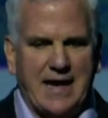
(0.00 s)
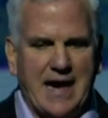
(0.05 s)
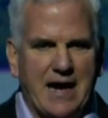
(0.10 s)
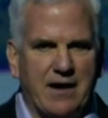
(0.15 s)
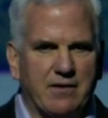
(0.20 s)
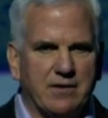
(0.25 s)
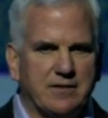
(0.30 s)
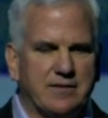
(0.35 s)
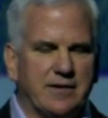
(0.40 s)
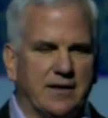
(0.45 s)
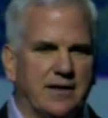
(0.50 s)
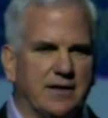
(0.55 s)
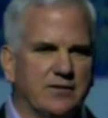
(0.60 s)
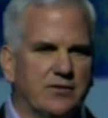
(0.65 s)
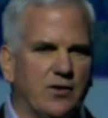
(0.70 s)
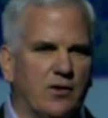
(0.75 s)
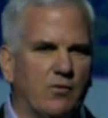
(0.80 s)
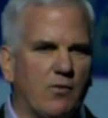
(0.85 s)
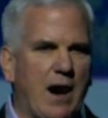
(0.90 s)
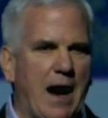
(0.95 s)
I can't
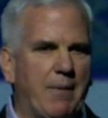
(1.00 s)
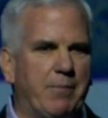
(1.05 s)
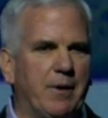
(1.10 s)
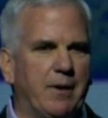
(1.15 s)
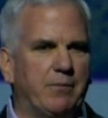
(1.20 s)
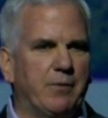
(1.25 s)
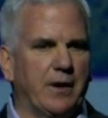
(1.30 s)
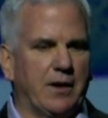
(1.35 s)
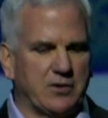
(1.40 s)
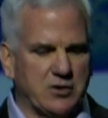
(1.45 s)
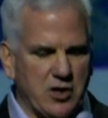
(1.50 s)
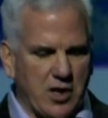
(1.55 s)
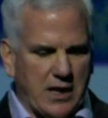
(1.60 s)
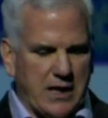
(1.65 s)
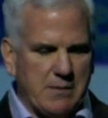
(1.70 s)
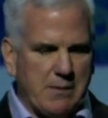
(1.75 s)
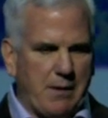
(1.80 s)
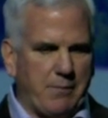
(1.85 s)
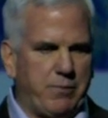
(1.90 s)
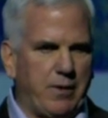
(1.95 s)
sort of wrap up without
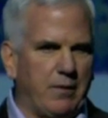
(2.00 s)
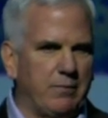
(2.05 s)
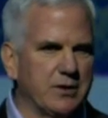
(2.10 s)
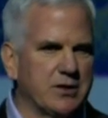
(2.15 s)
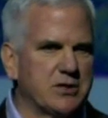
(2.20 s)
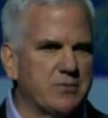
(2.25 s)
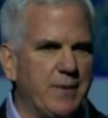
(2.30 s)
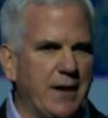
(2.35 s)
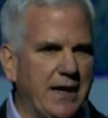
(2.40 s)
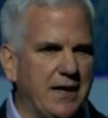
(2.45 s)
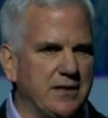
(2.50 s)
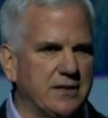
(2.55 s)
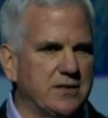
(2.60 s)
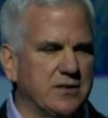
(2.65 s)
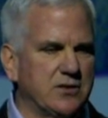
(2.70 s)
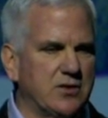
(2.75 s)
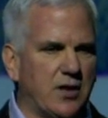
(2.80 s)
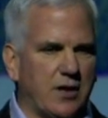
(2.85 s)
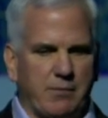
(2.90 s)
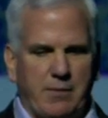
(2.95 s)
talking about public
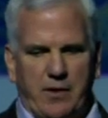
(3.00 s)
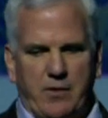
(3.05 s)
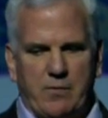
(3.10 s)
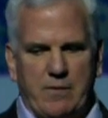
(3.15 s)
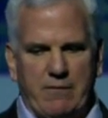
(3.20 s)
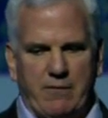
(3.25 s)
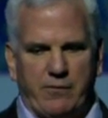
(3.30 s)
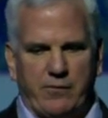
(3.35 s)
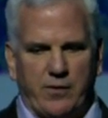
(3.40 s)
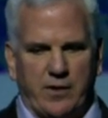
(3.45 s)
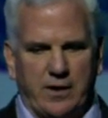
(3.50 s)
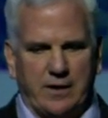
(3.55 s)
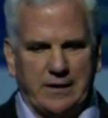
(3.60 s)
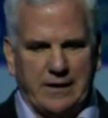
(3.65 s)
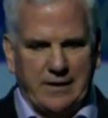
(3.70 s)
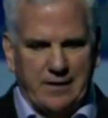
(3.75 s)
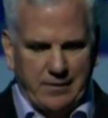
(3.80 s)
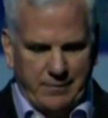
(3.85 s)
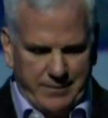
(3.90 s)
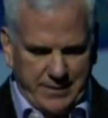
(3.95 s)
space and talking about the Riverfront a
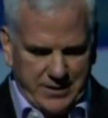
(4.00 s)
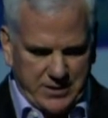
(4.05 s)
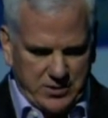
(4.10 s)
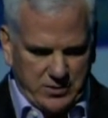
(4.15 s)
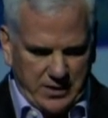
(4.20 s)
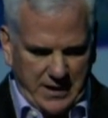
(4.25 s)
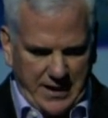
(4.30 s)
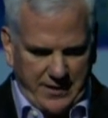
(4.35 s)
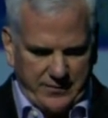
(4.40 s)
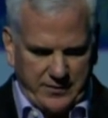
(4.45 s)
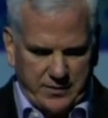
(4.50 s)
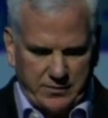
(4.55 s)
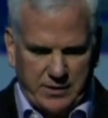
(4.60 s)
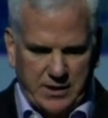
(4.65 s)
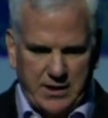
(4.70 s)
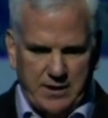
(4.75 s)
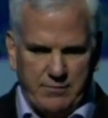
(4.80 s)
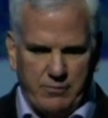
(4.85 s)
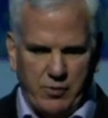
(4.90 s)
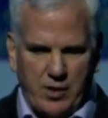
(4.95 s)
little bit, so I have to
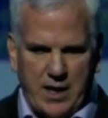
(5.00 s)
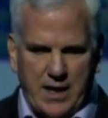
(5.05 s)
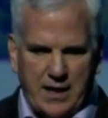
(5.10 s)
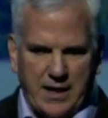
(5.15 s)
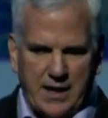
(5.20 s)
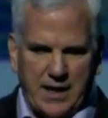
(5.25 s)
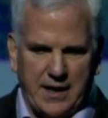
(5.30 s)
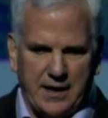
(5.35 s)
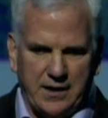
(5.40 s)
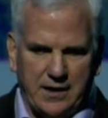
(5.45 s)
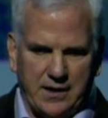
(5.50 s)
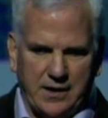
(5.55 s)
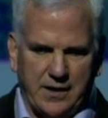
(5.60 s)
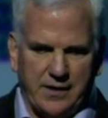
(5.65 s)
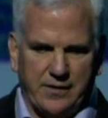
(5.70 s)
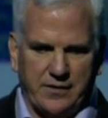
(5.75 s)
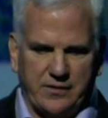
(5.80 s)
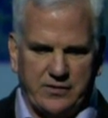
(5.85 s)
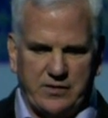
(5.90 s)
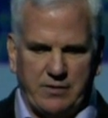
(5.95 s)
again brag
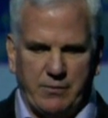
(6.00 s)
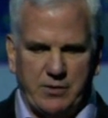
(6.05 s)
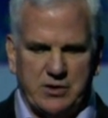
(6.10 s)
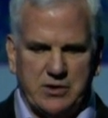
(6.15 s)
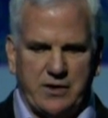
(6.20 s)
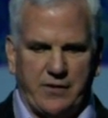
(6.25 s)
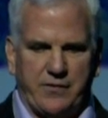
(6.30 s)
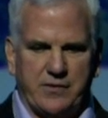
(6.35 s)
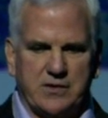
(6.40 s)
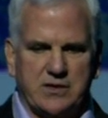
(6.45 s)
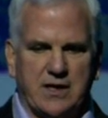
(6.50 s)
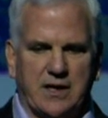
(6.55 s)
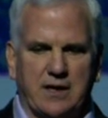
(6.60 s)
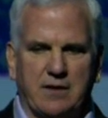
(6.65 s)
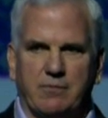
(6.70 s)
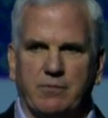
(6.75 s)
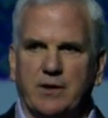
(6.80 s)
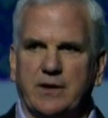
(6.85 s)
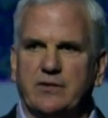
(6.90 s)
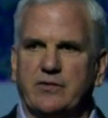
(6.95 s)
on some of the stuff that's
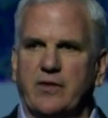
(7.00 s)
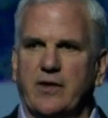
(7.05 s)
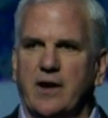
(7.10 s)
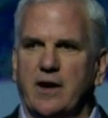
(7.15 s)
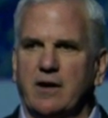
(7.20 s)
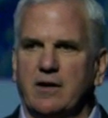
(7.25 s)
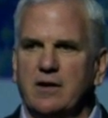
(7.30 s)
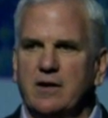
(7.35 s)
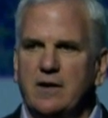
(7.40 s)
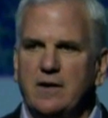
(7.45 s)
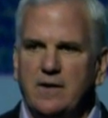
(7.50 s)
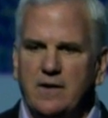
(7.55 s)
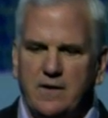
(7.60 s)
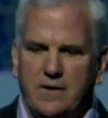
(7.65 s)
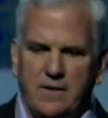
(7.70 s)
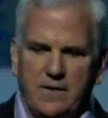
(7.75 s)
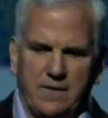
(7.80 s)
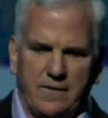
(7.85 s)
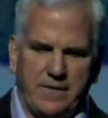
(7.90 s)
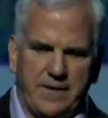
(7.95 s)
taking place there.
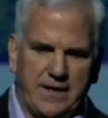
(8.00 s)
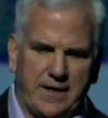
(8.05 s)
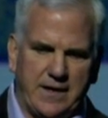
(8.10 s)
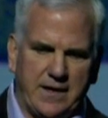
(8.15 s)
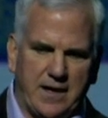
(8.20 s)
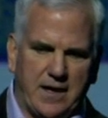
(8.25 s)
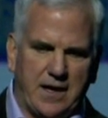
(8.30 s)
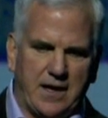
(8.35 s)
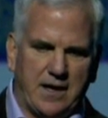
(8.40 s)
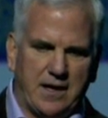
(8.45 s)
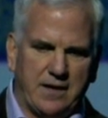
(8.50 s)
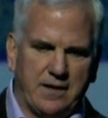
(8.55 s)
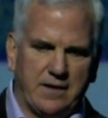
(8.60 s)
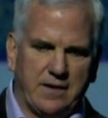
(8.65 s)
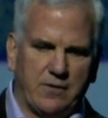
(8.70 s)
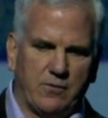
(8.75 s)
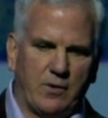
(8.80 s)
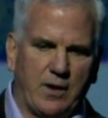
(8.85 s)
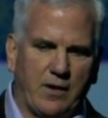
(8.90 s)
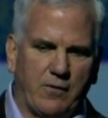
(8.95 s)
The
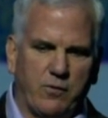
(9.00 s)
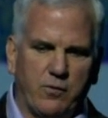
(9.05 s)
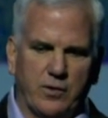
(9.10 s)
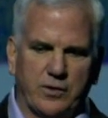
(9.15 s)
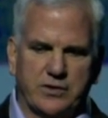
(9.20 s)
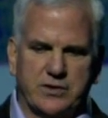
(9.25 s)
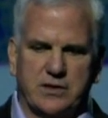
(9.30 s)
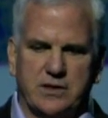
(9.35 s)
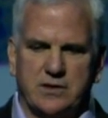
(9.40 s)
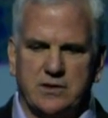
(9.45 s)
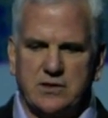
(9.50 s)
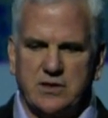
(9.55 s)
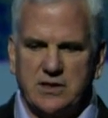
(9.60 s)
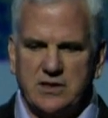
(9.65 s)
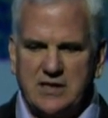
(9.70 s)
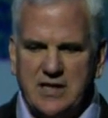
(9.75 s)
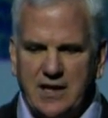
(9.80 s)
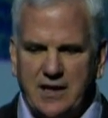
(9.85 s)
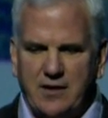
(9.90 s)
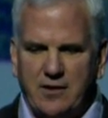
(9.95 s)
Ralph Wilson
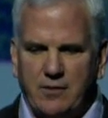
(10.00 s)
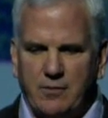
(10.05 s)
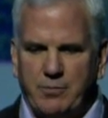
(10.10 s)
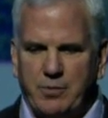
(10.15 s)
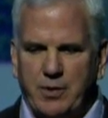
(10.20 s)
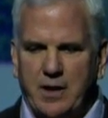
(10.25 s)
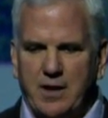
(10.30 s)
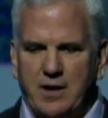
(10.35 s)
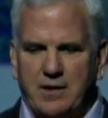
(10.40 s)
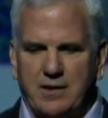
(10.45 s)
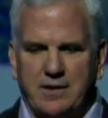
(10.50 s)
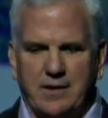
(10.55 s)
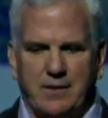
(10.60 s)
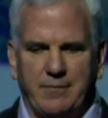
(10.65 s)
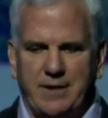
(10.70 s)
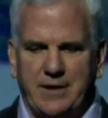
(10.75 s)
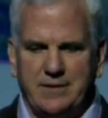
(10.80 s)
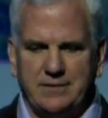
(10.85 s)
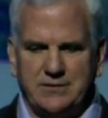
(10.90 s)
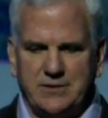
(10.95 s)
Centennial Park,
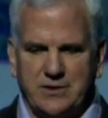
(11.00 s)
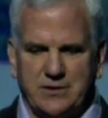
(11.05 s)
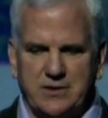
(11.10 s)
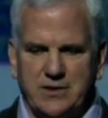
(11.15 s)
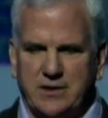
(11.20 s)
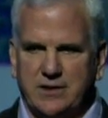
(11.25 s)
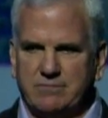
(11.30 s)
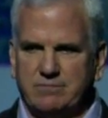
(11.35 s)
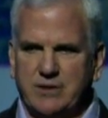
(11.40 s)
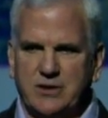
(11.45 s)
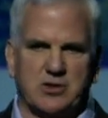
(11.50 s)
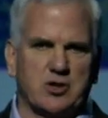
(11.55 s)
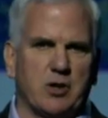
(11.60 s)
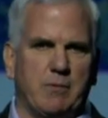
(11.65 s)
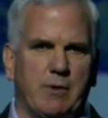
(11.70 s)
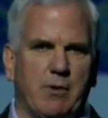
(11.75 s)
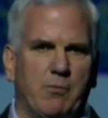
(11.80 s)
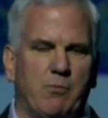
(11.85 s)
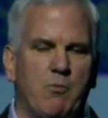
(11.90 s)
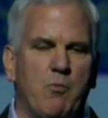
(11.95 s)
I mean, just it's
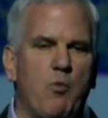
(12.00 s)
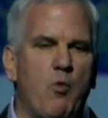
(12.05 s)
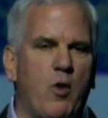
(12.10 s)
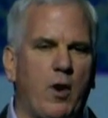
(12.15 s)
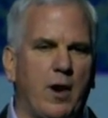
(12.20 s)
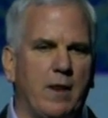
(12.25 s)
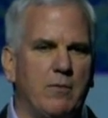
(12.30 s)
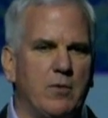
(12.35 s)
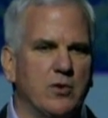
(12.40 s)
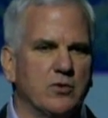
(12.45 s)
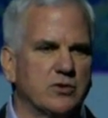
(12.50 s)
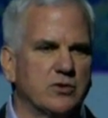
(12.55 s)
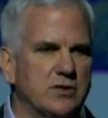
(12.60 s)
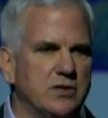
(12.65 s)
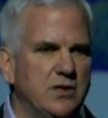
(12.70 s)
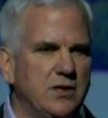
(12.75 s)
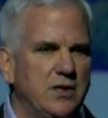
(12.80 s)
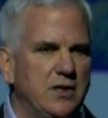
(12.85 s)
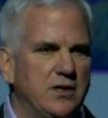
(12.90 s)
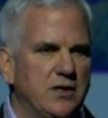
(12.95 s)
going to be one of the most